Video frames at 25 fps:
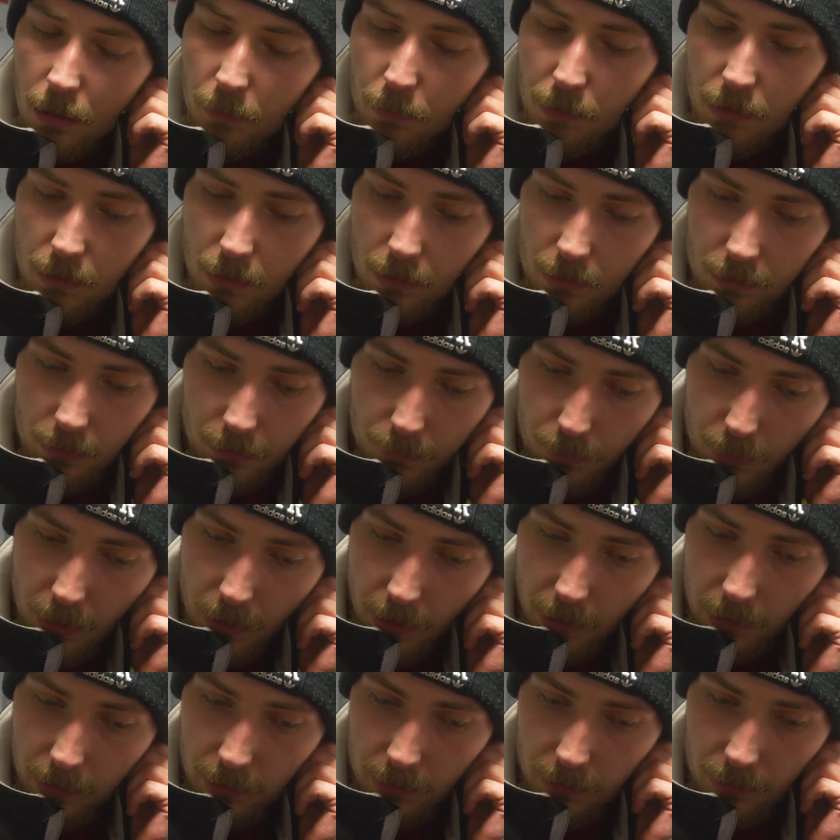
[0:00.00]
because of my
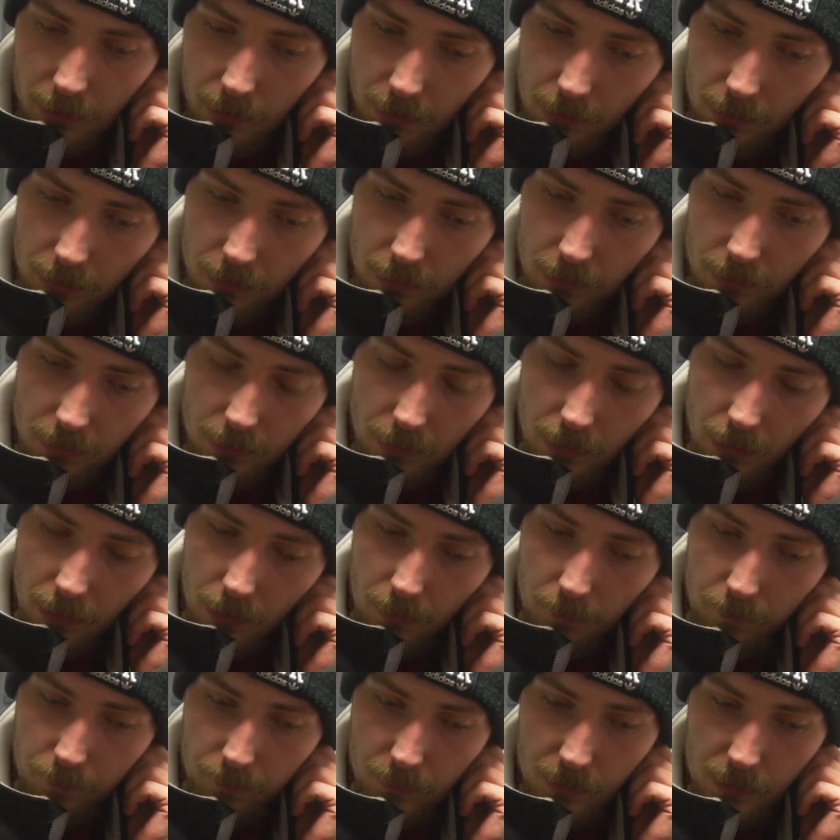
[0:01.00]
ankle, and
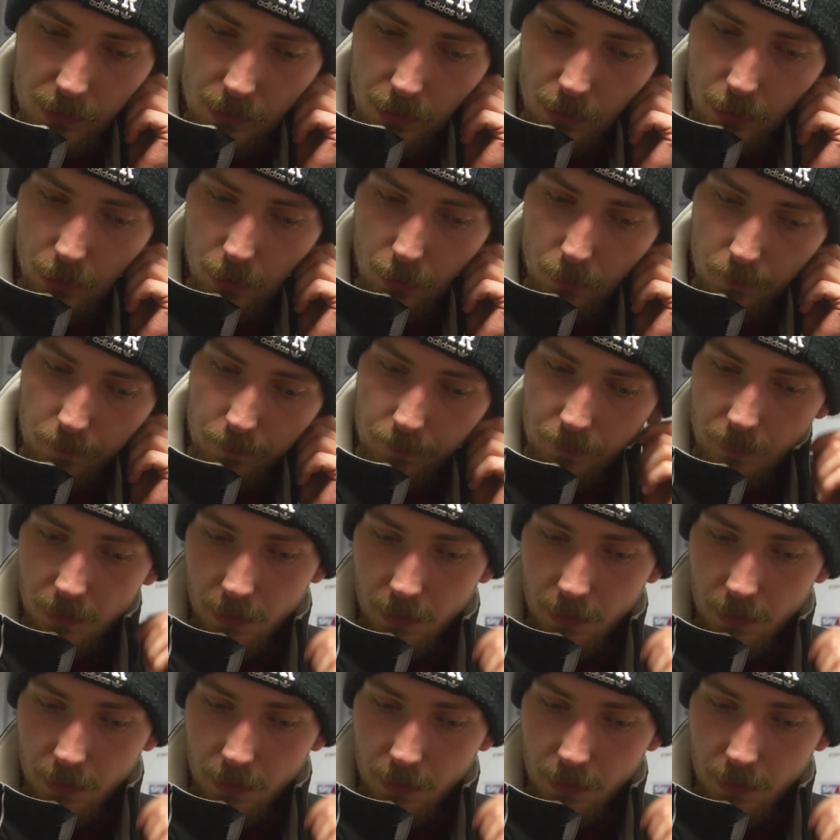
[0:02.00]
yeah, so